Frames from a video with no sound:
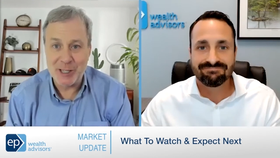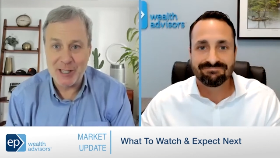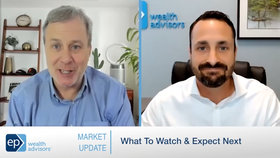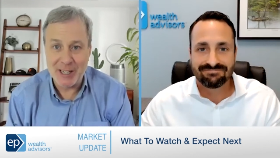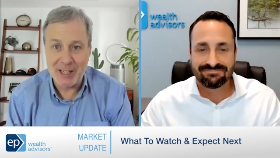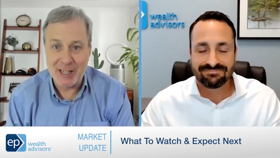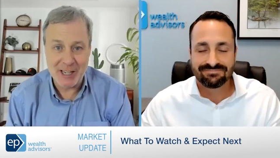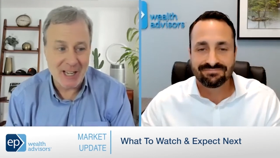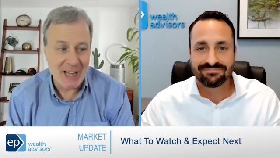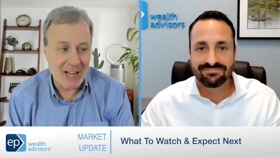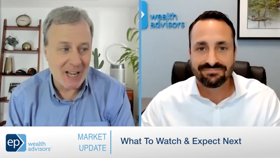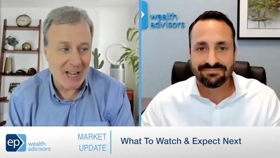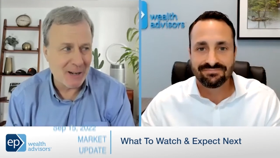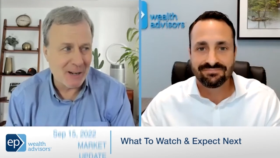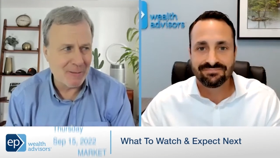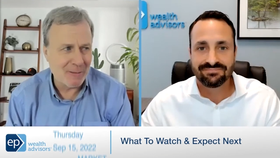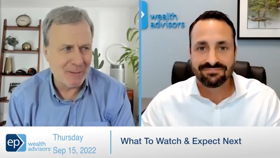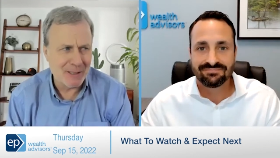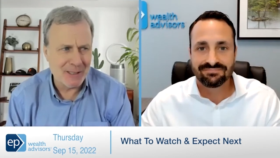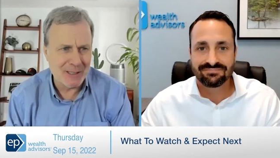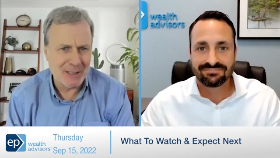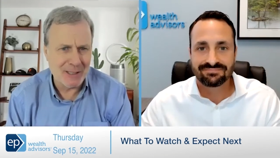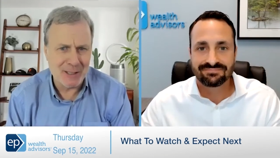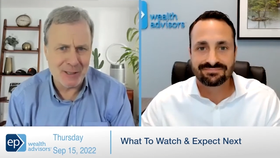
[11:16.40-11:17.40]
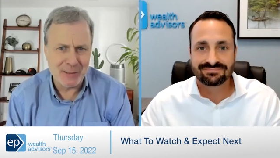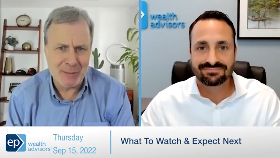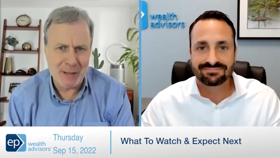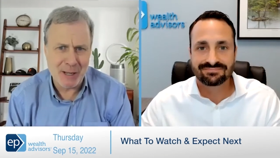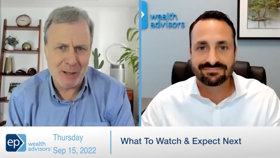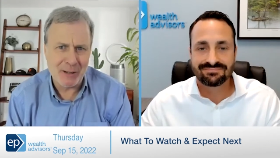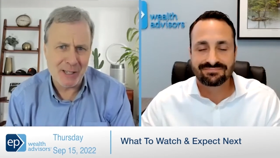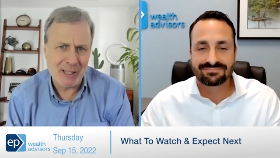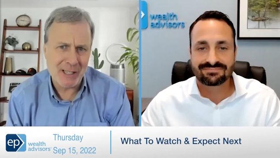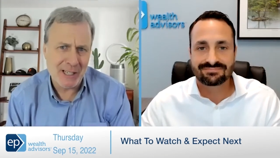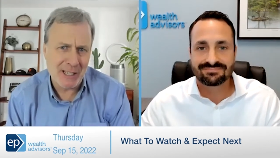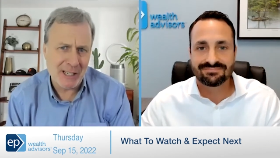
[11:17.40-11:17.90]
Speaker 1: that I got was
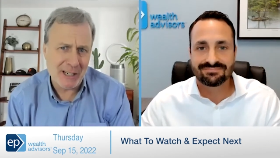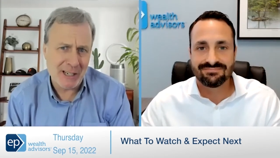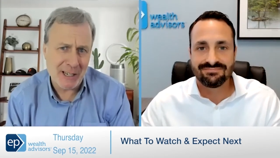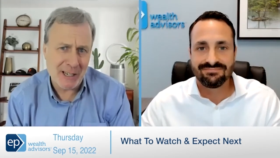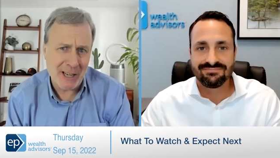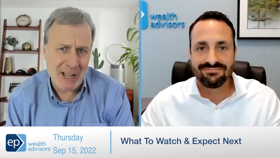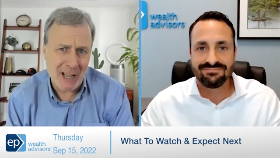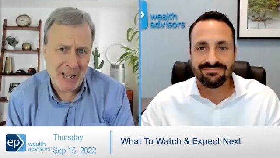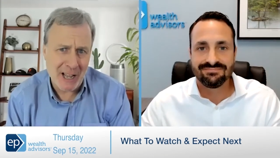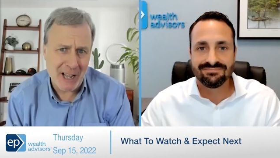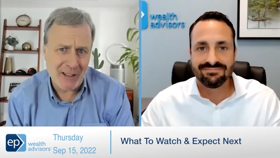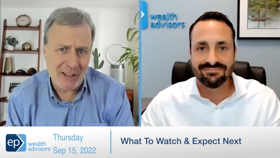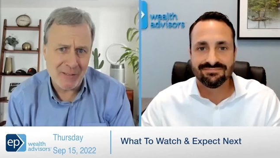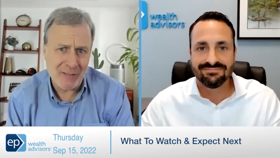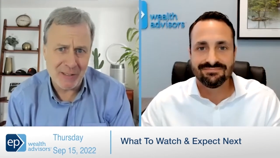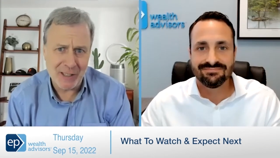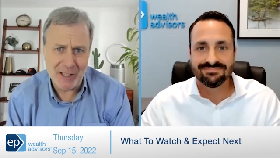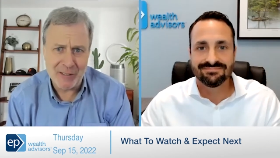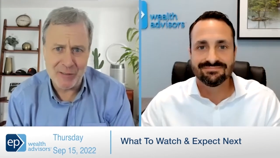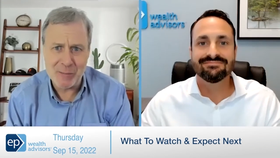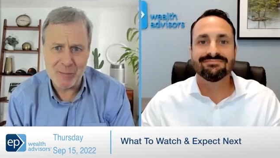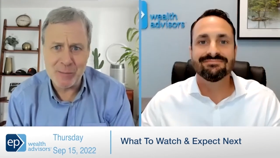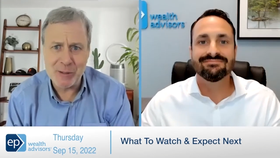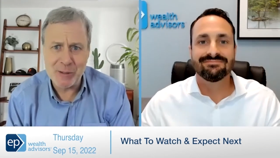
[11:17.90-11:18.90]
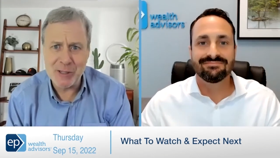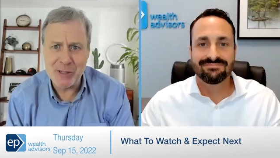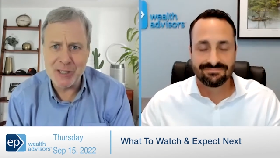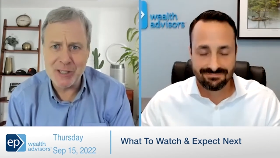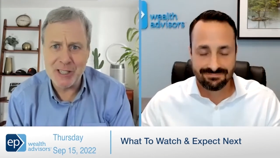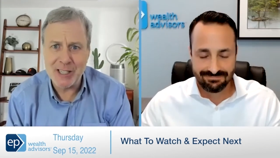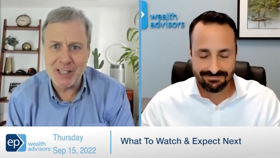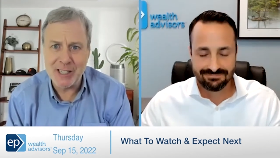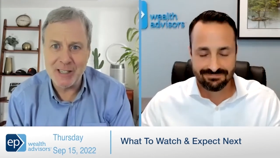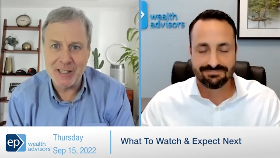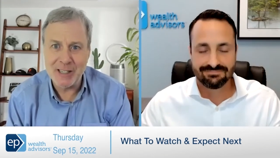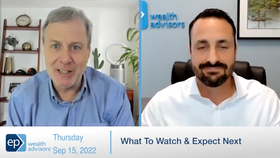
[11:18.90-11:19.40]
about 10 and a half,
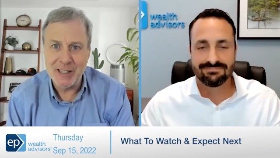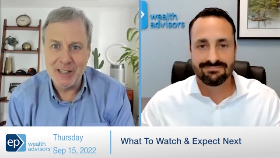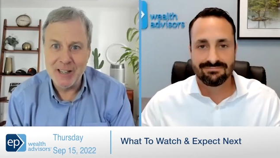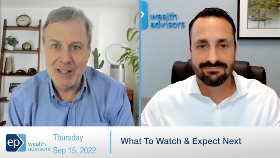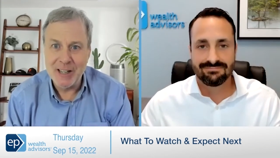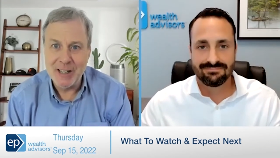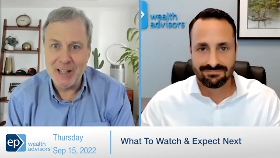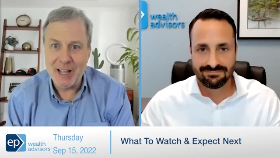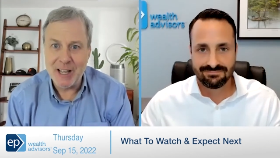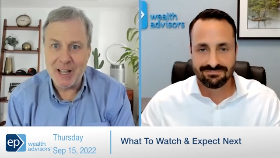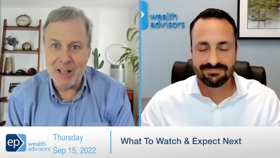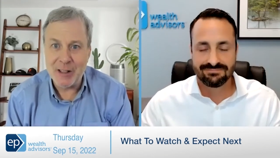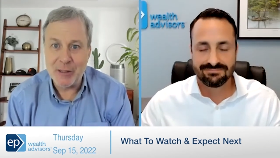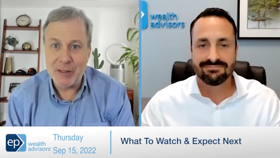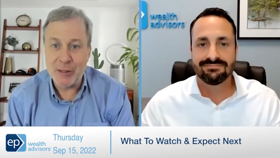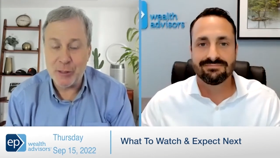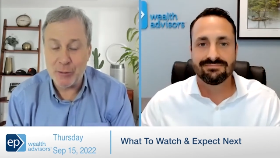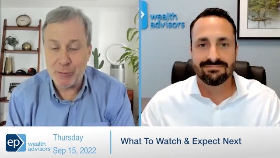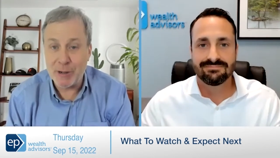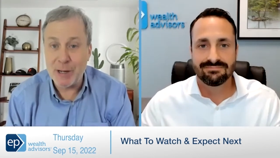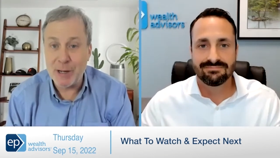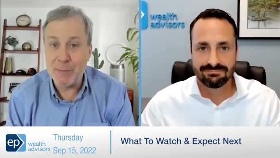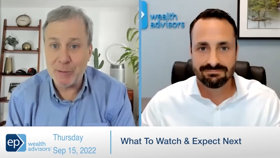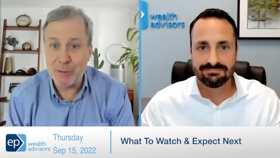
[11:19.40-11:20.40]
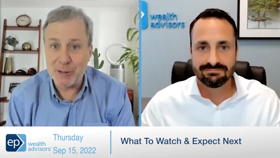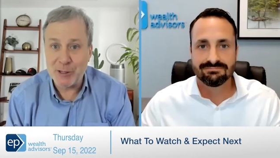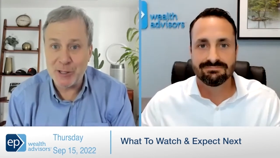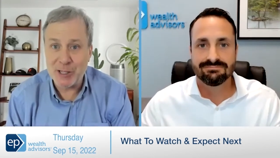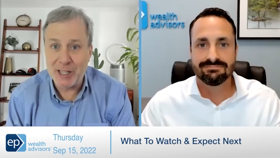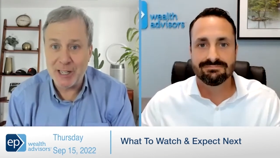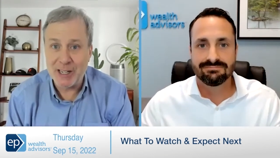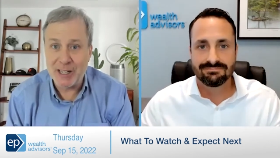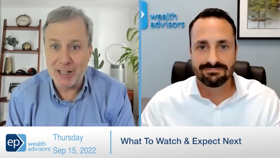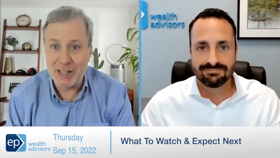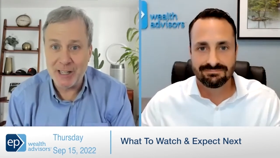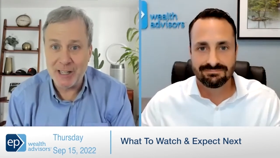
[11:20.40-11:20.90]
11%.
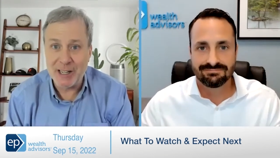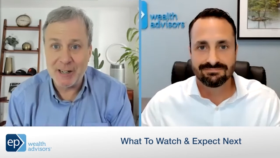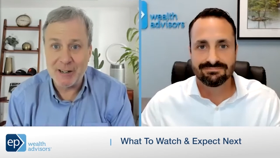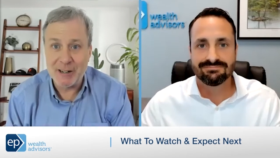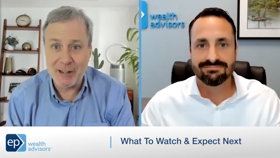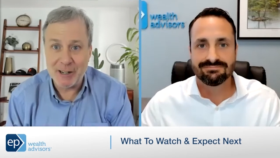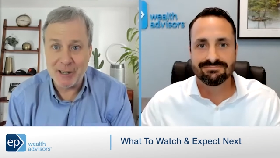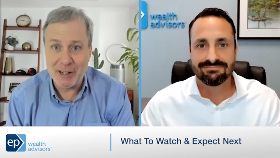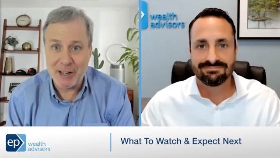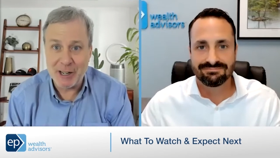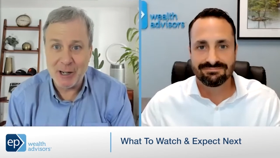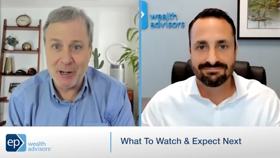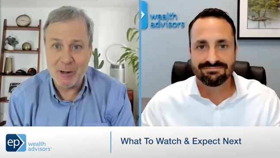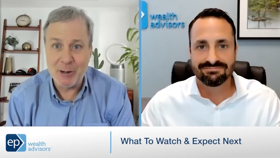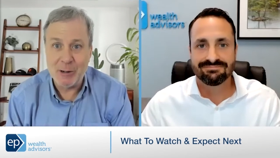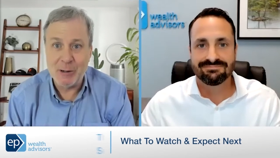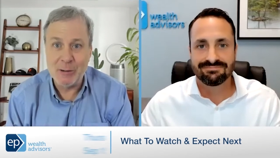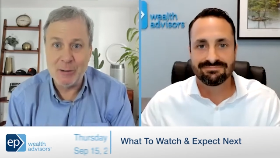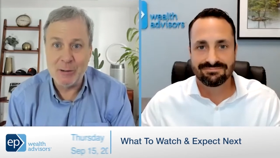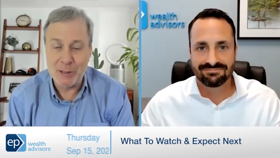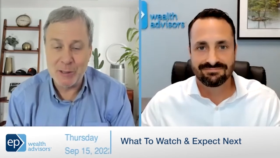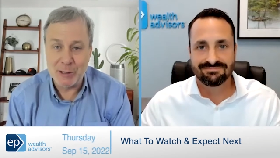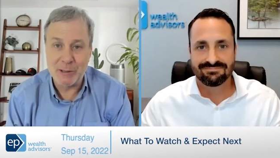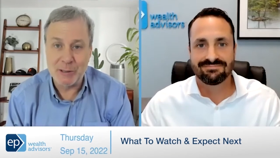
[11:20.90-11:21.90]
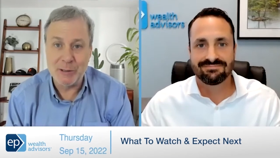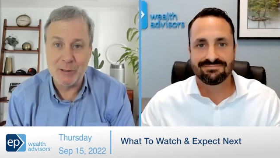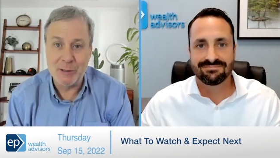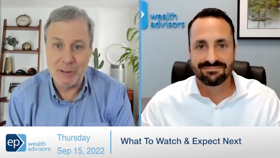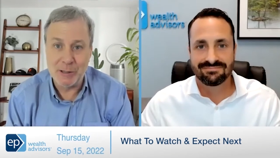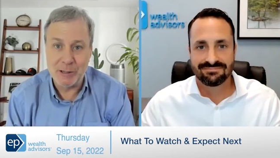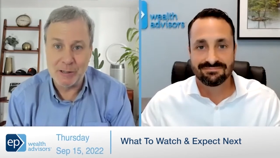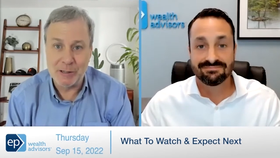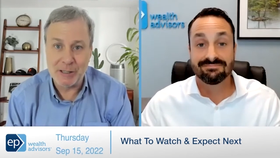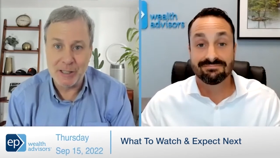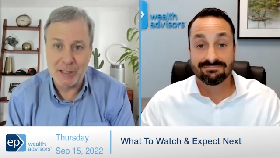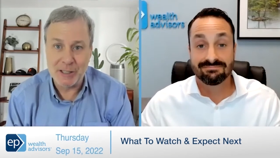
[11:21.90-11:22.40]
3% a year ago was
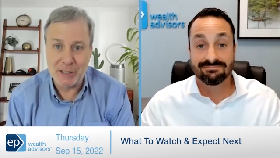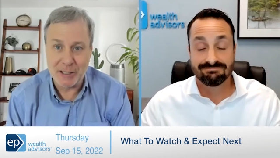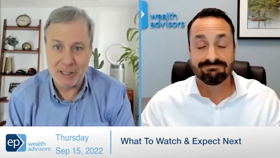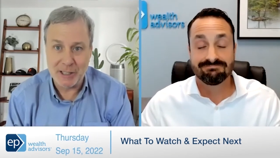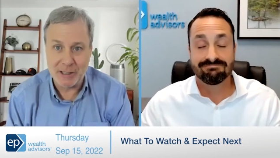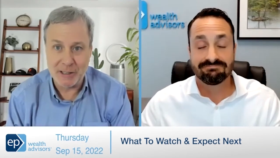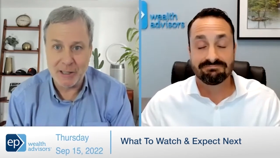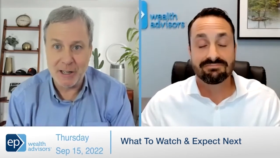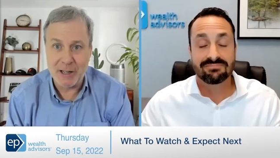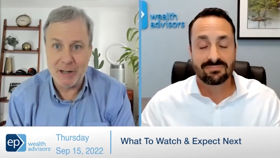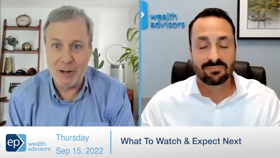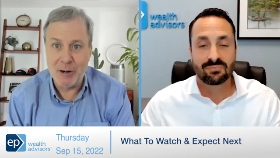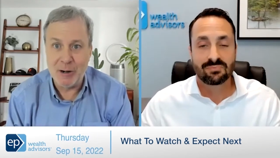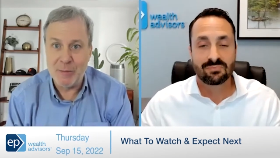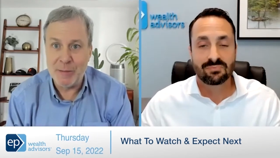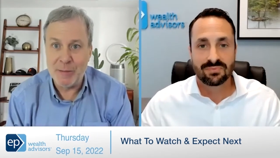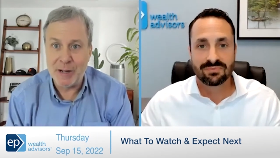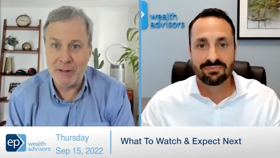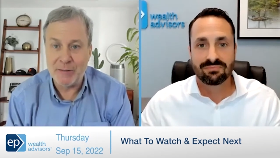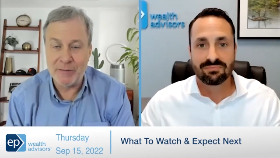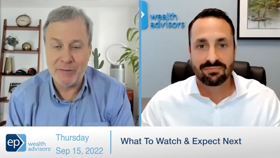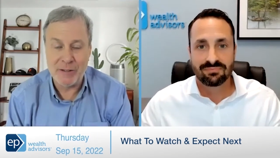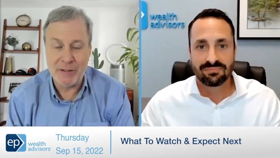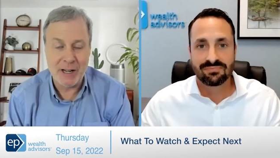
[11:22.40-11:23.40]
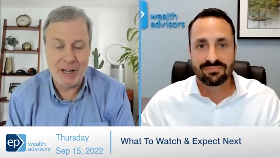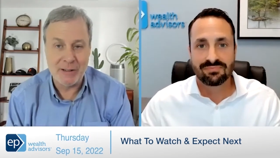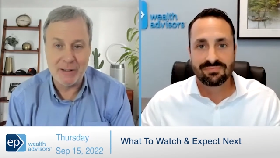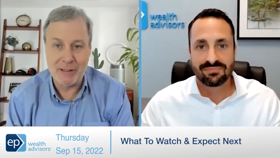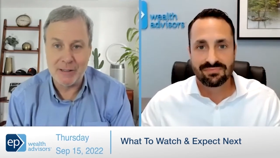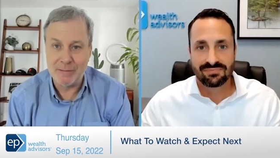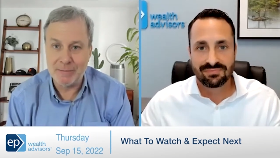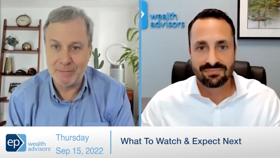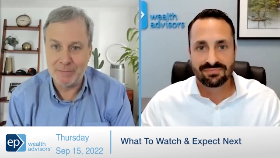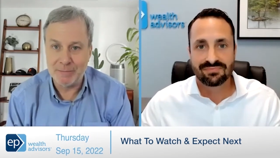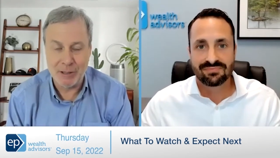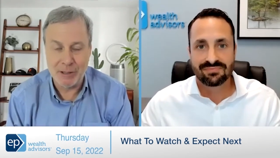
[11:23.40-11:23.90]
ludicrously low. My
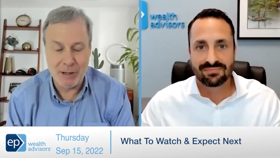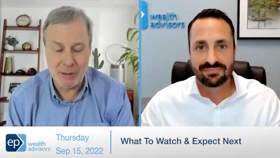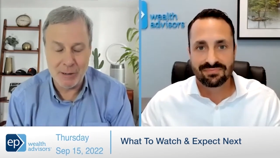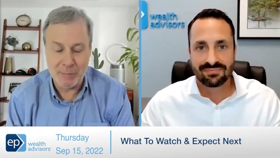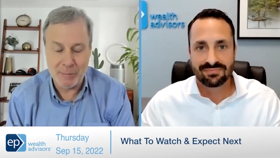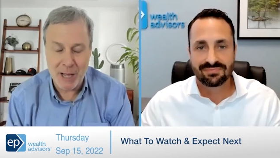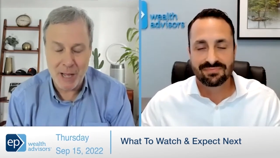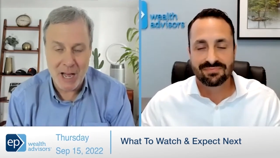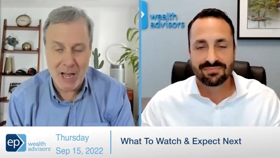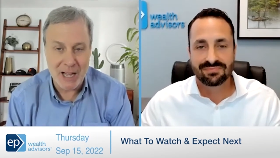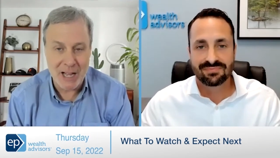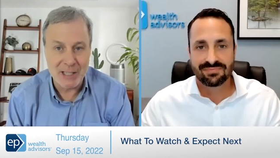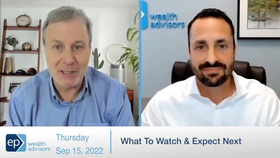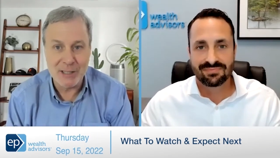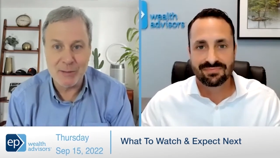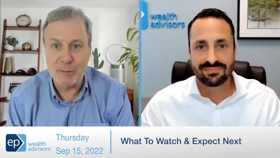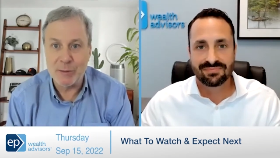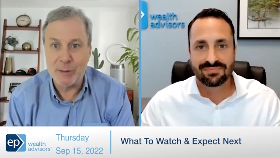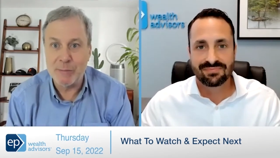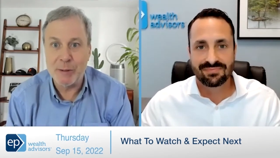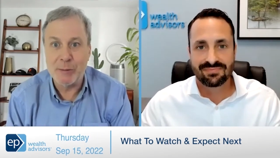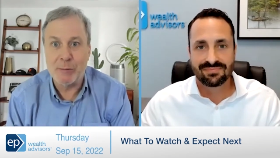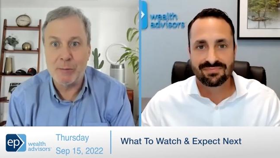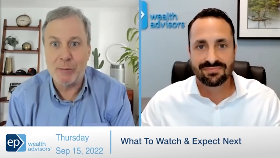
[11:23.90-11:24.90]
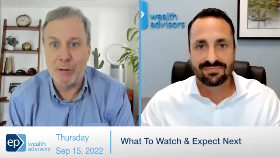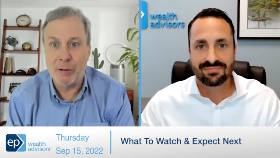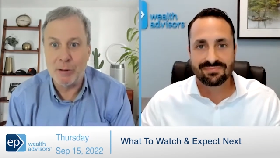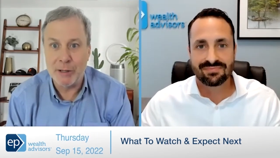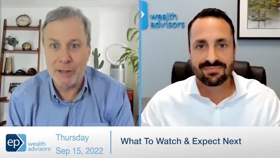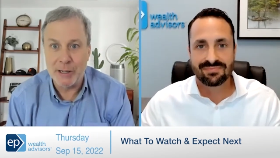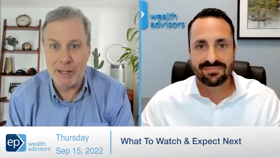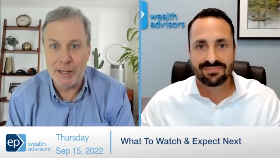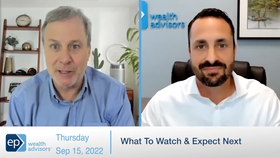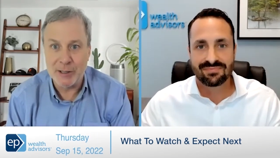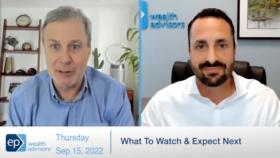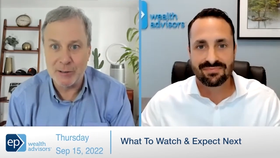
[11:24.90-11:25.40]
father, long past, would be rolling
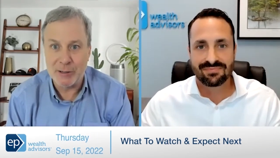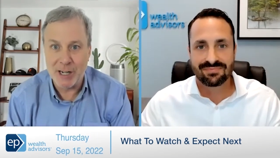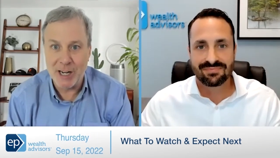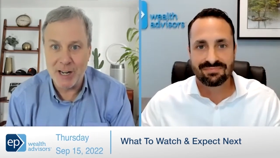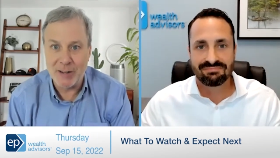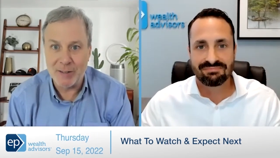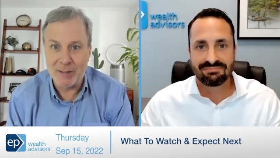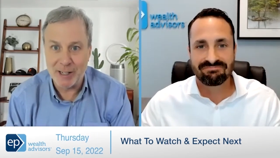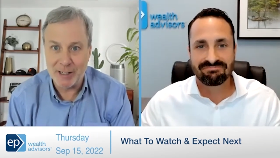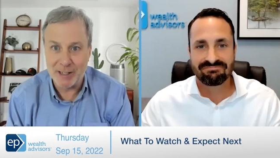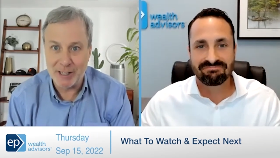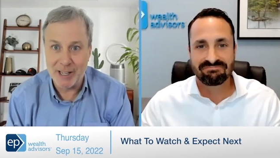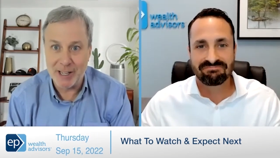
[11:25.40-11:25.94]
in his grave like,